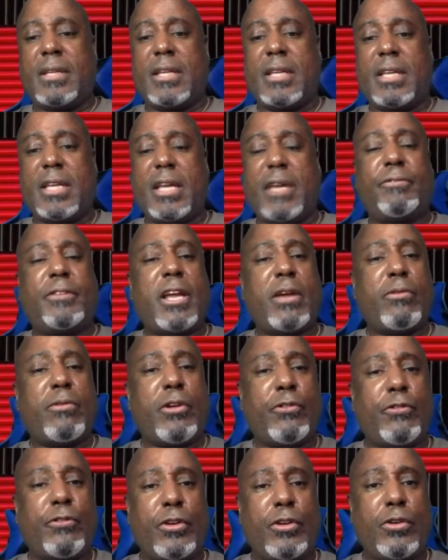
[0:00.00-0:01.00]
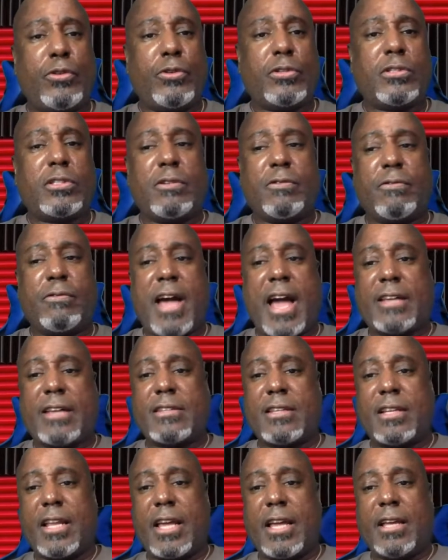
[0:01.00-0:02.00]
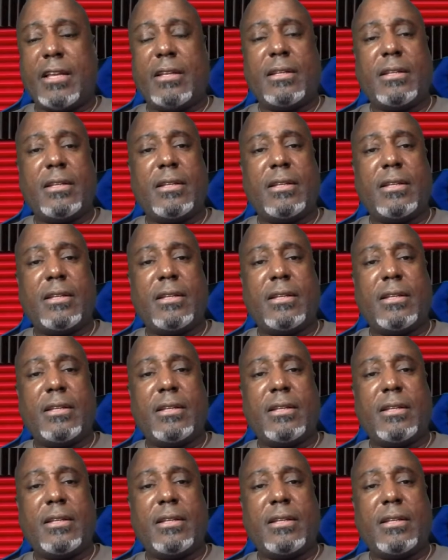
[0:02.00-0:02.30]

If they refuse to vaccinate,